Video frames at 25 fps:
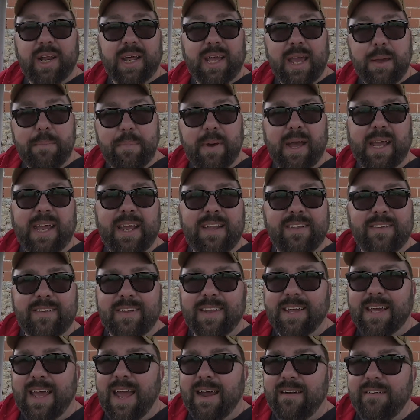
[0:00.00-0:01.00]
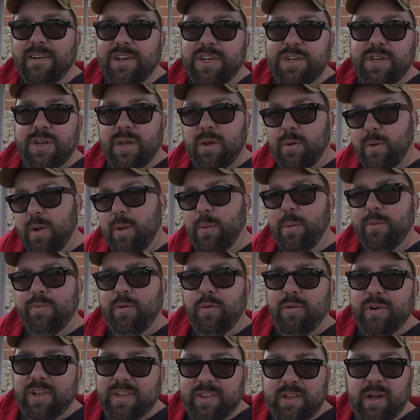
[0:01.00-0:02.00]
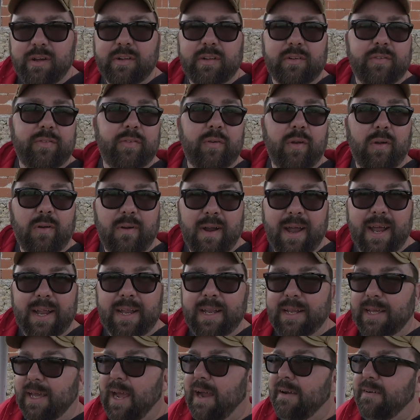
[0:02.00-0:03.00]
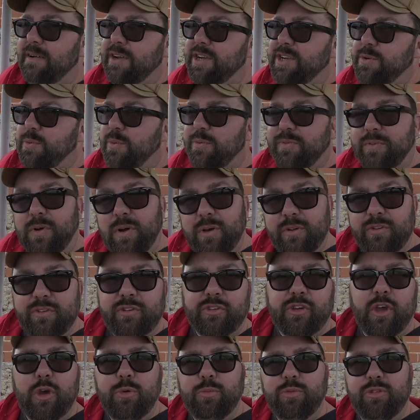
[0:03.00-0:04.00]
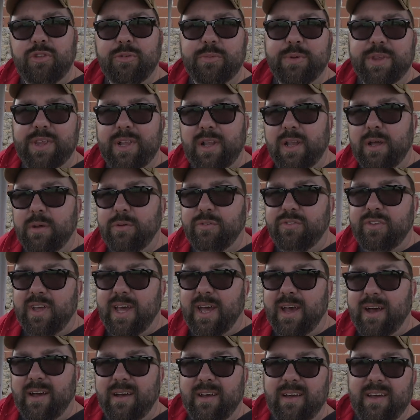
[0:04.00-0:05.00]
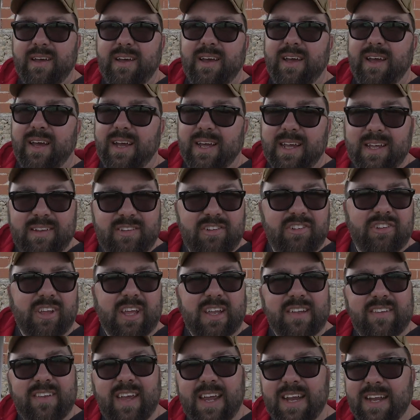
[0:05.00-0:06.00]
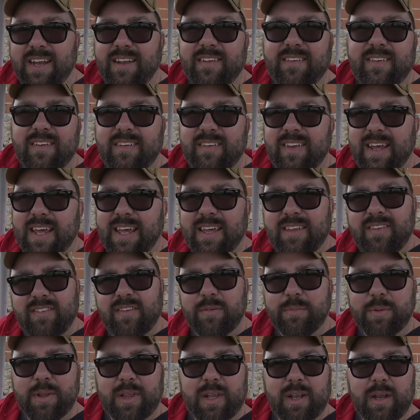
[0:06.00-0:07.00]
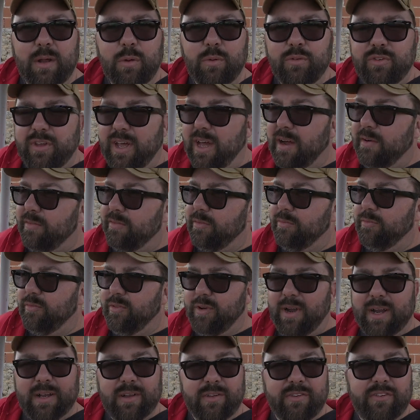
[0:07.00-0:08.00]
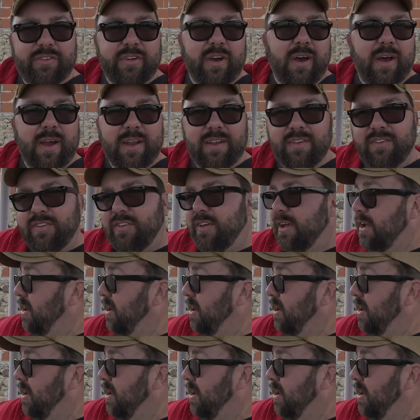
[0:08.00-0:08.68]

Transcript: going to get back into the garage. Now, we've already dug the floor out in the garage. We've got to scoop some of the loose out and just get Tina to dig some of the loose out from around the sides